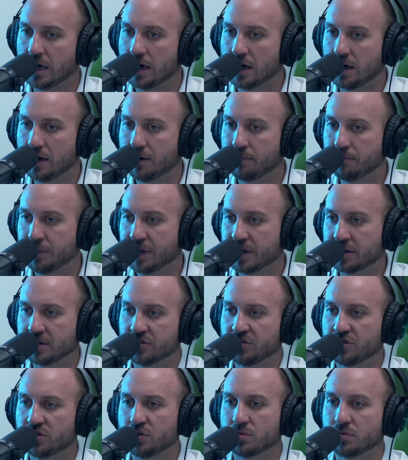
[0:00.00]
because
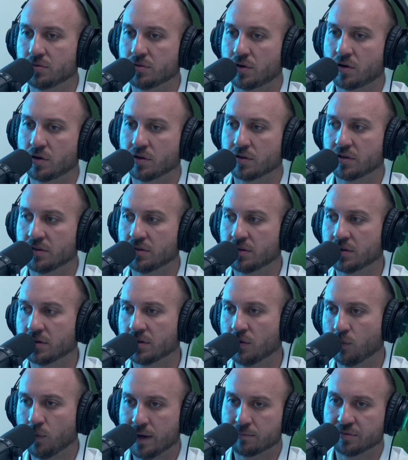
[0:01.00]
too, all the
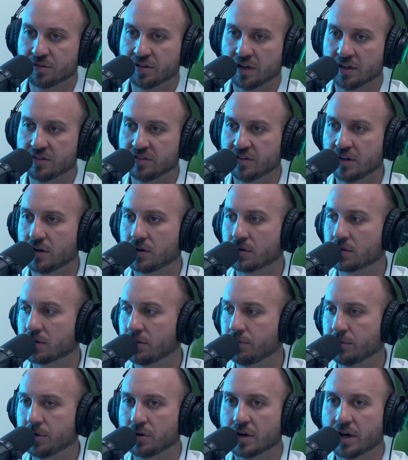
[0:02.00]
websites, they all
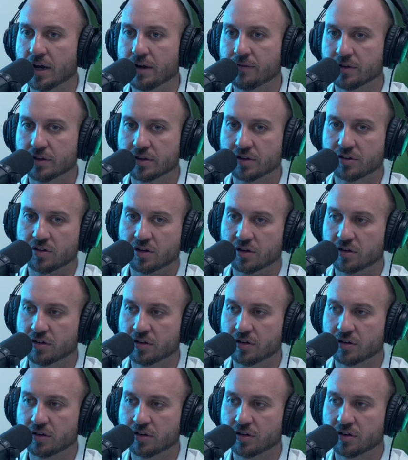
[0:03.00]
communicate with each other.